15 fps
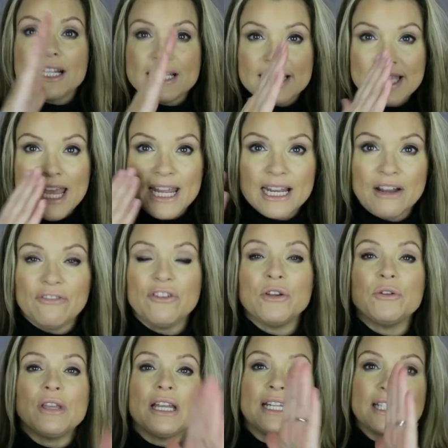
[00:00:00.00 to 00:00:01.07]
because then I
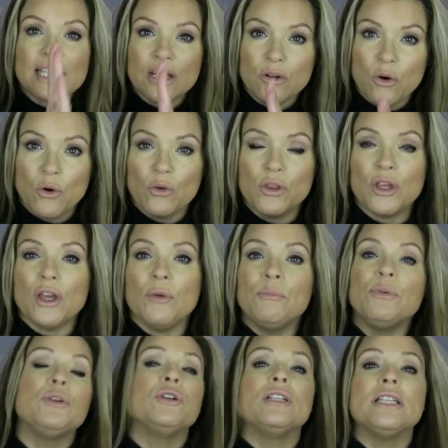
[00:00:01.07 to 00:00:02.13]
feel that it's getting all the
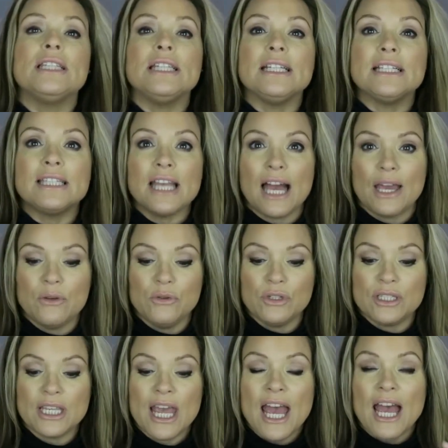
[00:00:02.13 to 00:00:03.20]
impurities
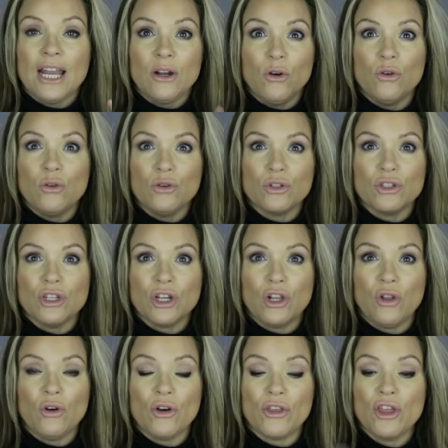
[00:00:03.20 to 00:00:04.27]
out and it all goes in the
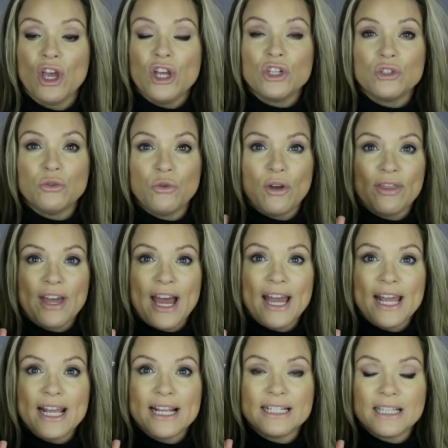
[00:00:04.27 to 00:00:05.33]
cloth. So
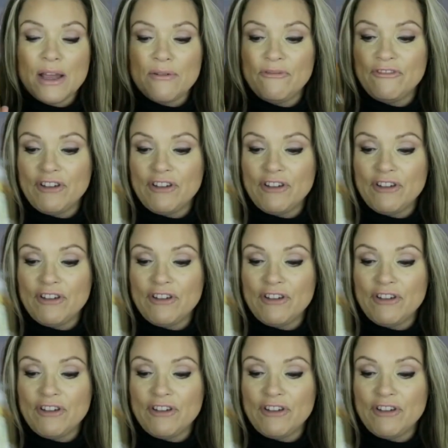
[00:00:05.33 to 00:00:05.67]
that is